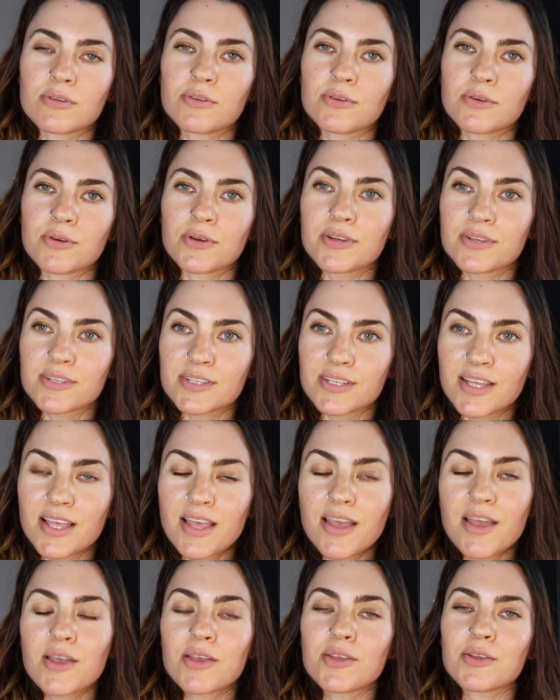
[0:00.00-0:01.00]

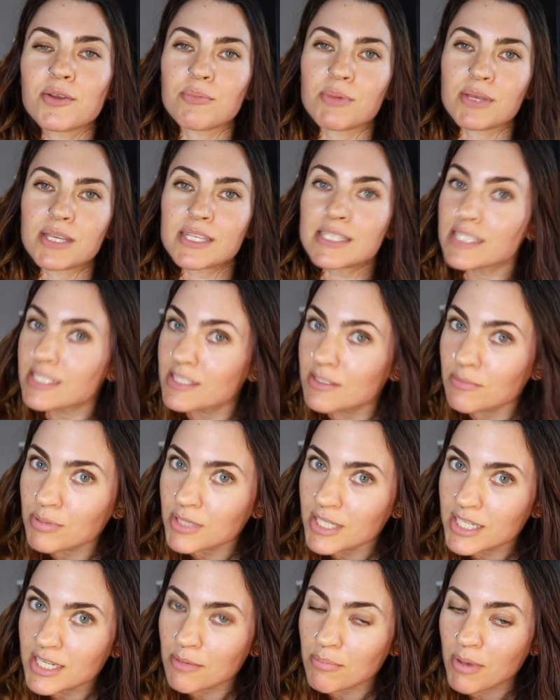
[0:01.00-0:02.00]
You're being
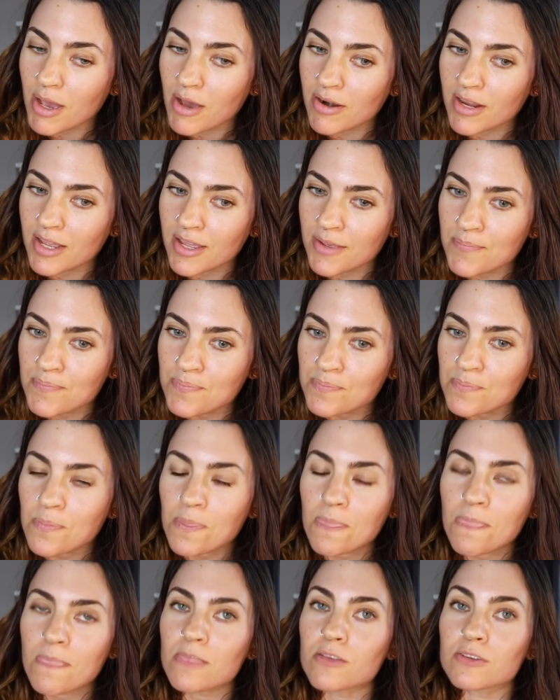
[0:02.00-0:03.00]
disciplined about it.
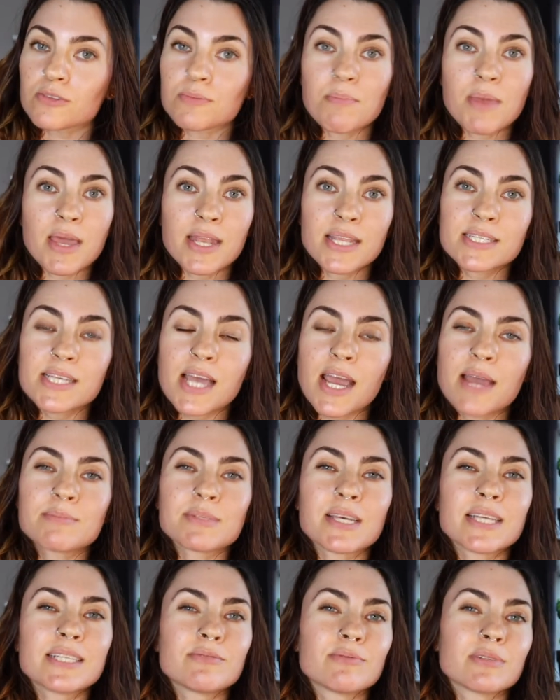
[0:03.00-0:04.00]
There's many times
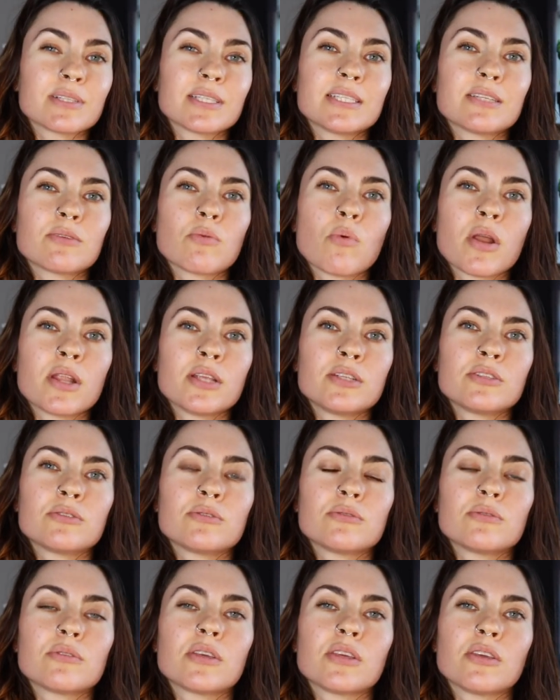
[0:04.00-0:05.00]
I really didn't want to
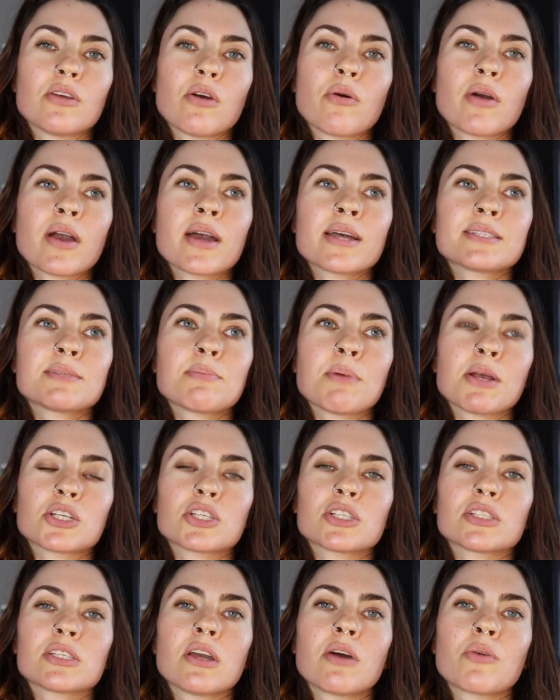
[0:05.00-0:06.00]
do the yoga,
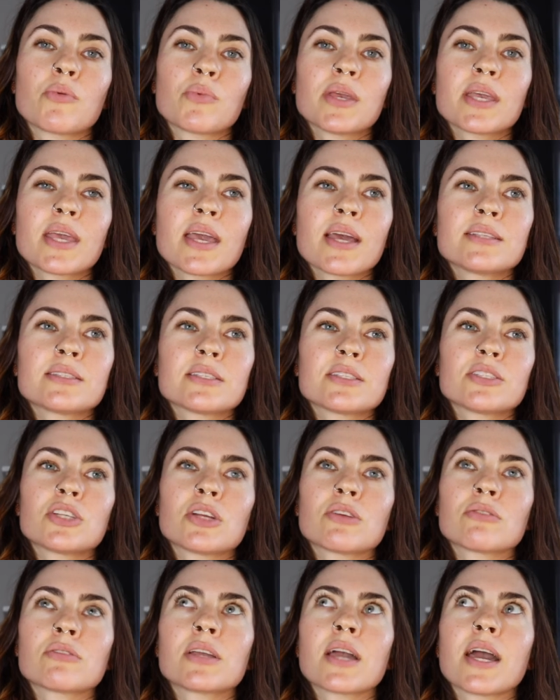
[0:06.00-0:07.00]
especially on weekends. It's
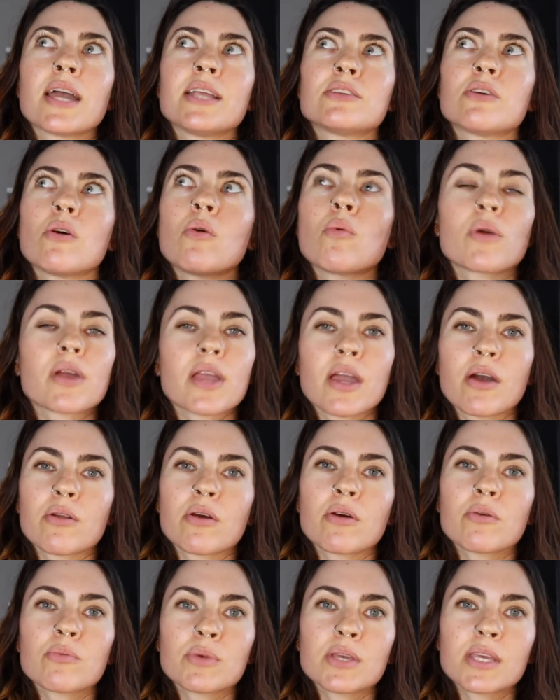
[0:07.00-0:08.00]
generally, I don't work out
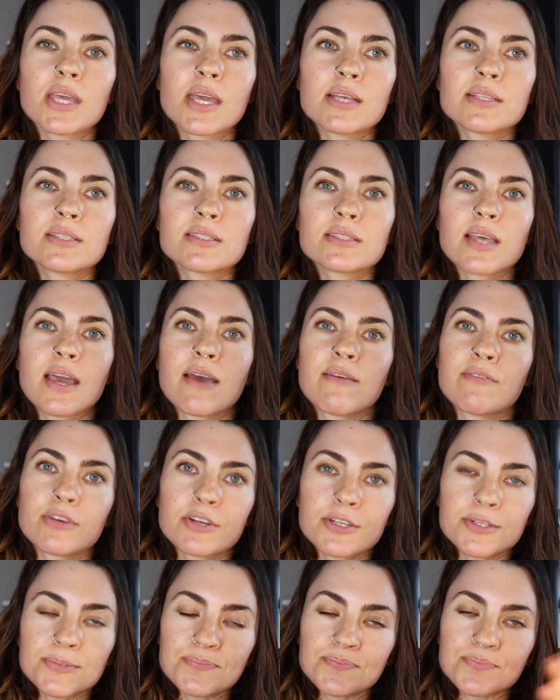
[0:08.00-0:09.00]
on weekends
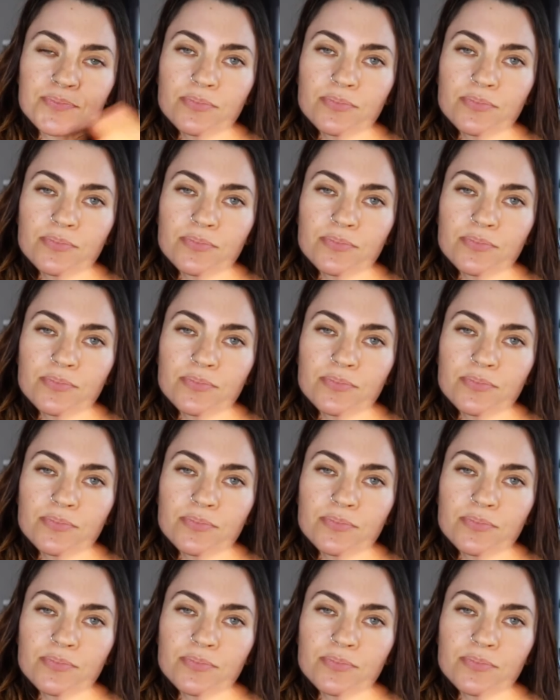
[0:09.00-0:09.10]
ever.